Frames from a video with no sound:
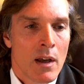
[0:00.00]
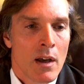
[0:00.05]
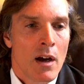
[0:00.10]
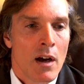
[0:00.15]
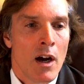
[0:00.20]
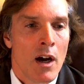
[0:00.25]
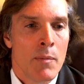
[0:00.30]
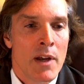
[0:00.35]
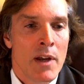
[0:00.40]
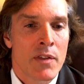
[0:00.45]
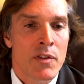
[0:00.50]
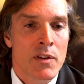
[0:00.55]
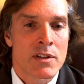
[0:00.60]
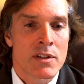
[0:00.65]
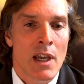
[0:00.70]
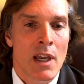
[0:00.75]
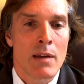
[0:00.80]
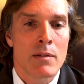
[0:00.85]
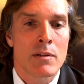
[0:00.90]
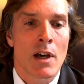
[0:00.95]
At the
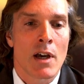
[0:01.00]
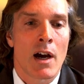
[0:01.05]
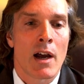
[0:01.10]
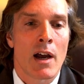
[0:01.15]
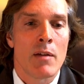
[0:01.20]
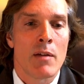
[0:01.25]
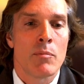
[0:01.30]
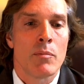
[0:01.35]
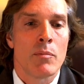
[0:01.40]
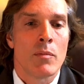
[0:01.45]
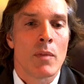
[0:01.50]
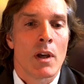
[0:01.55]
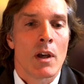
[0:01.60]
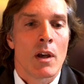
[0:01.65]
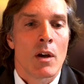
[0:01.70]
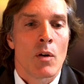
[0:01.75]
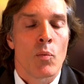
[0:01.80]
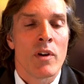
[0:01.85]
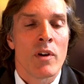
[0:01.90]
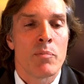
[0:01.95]
same time,
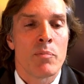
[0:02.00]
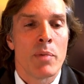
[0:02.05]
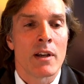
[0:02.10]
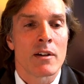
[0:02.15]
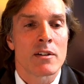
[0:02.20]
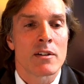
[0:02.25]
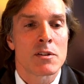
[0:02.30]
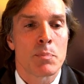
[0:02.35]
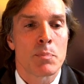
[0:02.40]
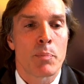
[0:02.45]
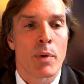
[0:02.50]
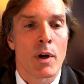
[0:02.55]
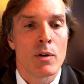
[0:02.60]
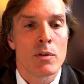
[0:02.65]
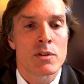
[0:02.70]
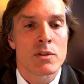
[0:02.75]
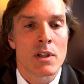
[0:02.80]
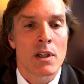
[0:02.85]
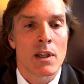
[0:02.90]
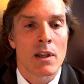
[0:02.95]
we've been
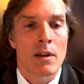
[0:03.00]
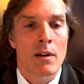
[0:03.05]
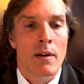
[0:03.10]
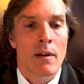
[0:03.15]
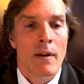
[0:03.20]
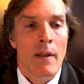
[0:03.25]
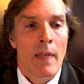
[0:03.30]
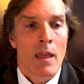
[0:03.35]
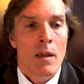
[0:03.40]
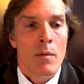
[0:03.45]
exposing